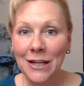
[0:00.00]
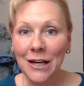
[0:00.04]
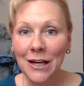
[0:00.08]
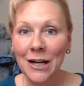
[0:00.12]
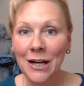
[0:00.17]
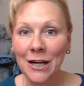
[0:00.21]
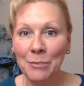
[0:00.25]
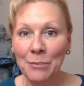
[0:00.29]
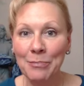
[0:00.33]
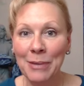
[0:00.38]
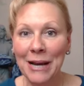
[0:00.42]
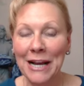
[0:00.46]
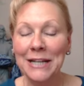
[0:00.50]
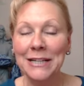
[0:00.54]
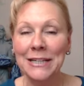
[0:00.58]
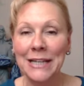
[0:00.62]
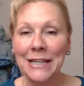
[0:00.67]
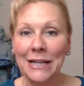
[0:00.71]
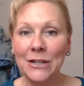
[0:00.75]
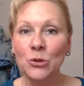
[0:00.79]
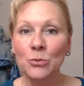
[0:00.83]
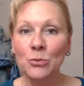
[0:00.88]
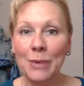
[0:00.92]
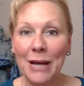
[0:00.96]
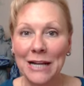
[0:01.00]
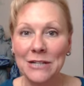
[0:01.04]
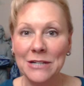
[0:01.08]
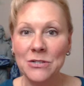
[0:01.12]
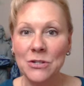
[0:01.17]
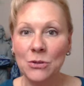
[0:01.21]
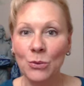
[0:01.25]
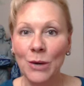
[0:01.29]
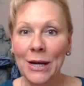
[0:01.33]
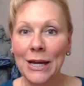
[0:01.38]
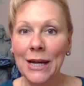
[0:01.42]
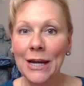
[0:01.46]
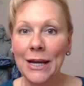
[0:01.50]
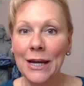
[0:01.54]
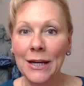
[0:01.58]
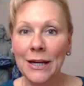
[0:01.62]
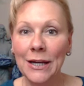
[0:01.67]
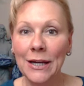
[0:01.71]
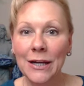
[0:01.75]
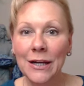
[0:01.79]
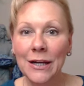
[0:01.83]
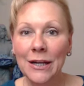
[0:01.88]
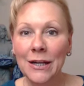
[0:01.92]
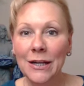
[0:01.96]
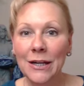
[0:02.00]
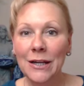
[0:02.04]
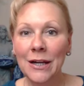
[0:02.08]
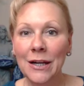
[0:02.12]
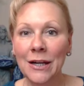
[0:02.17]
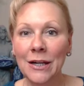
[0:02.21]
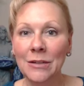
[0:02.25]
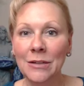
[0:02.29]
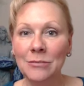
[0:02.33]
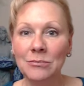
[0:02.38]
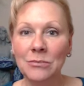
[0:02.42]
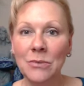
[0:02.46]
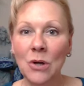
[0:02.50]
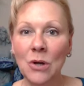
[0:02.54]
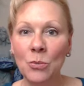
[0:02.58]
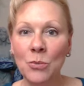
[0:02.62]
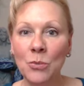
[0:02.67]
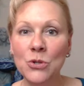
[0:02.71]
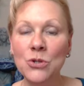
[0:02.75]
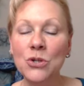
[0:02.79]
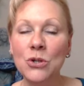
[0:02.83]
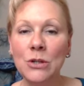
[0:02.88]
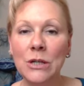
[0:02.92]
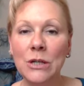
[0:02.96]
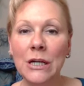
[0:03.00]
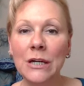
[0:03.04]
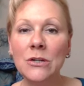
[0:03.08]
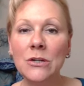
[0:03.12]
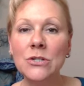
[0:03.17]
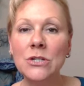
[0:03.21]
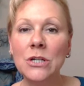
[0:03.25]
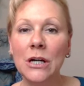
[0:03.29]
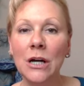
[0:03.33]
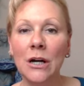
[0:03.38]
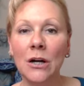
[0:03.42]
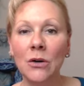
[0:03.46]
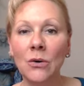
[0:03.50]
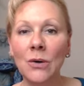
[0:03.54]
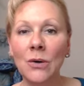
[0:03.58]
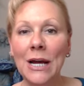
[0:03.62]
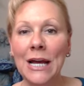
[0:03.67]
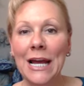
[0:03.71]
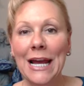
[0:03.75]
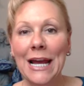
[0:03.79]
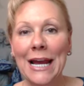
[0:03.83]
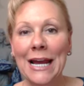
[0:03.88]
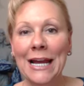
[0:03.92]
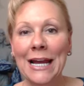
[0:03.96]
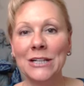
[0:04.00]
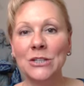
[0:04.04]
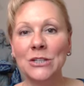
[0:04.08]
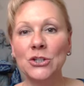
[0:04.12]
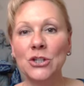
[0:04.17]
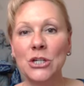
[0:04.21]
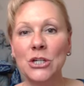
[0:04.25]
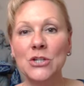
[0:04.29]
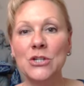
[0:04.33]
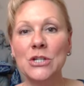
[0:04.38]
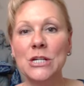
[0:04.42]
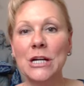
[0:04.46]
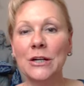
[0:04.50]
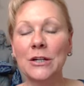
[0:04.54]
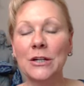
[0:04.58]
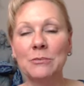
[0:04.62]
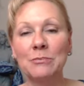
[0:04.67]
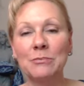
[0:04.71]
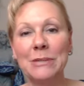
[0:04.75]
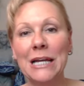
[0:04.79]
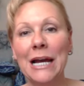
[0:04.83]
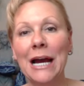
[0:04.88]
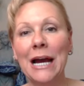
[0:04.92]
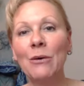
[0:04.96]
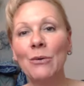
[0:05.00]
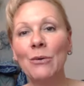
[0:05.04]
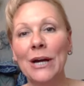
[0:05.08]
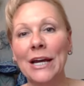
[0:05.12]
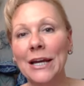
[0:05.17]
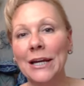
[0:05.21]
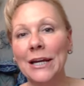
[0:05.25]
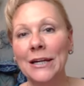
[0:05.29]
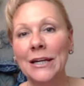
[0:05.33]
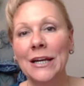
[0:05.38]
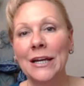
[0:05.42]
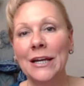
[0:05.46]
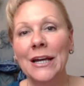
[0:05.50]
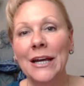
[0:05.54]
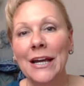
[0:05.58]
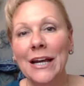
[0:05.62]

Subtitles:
Band-Aid, who passed away almost 2 years ago. And she started meowing.